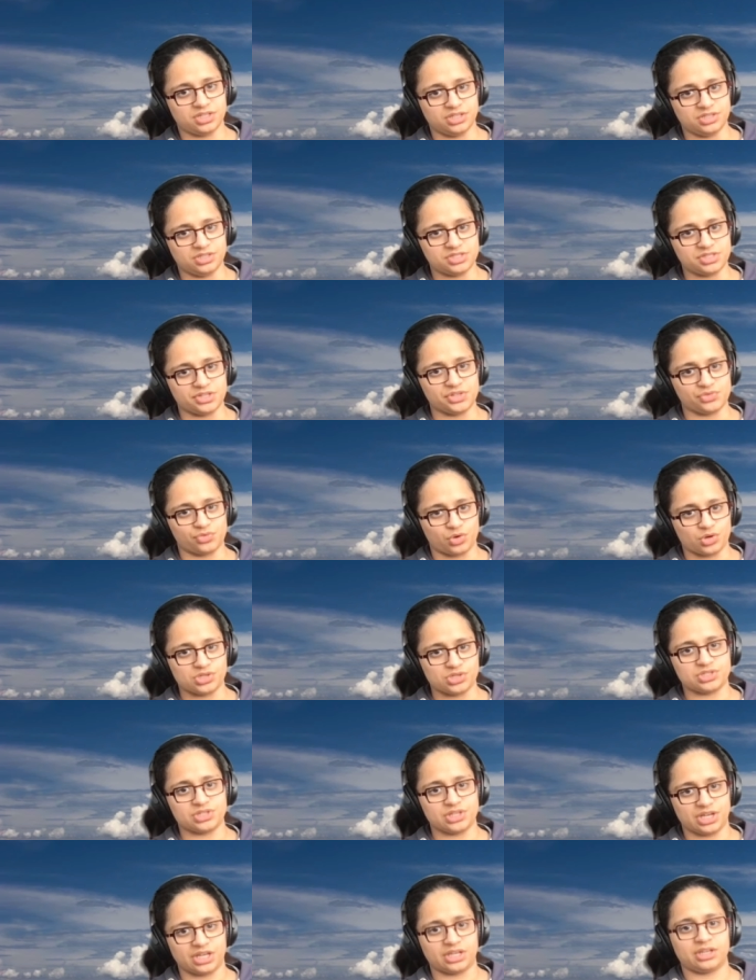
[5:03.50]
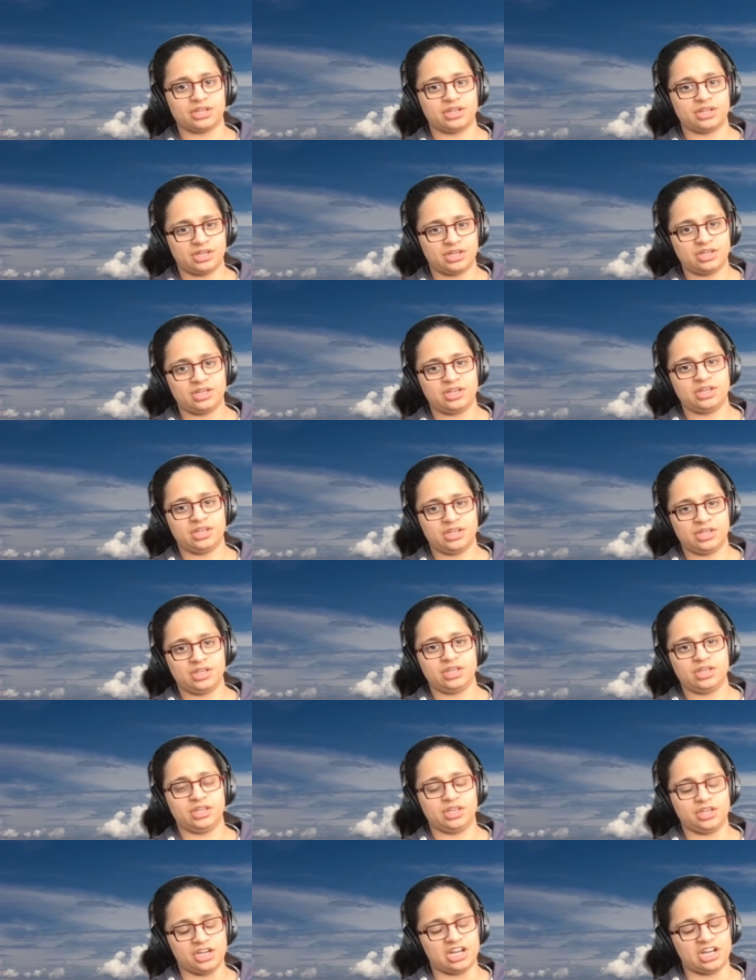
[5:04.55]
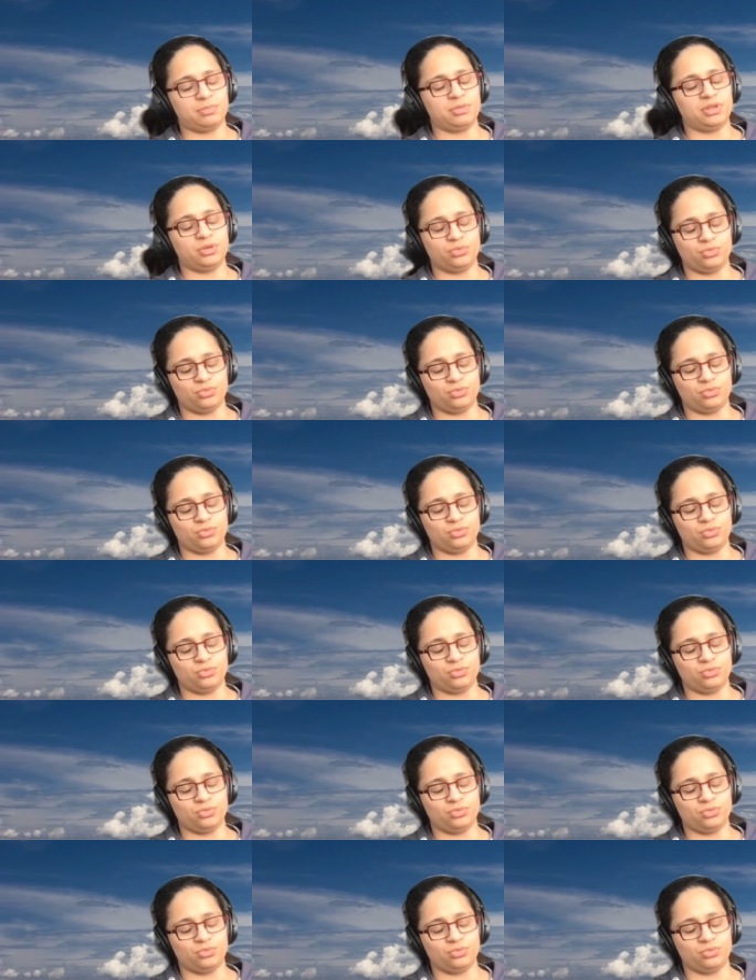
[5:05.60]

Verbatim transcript: in Salesforce, like you got to be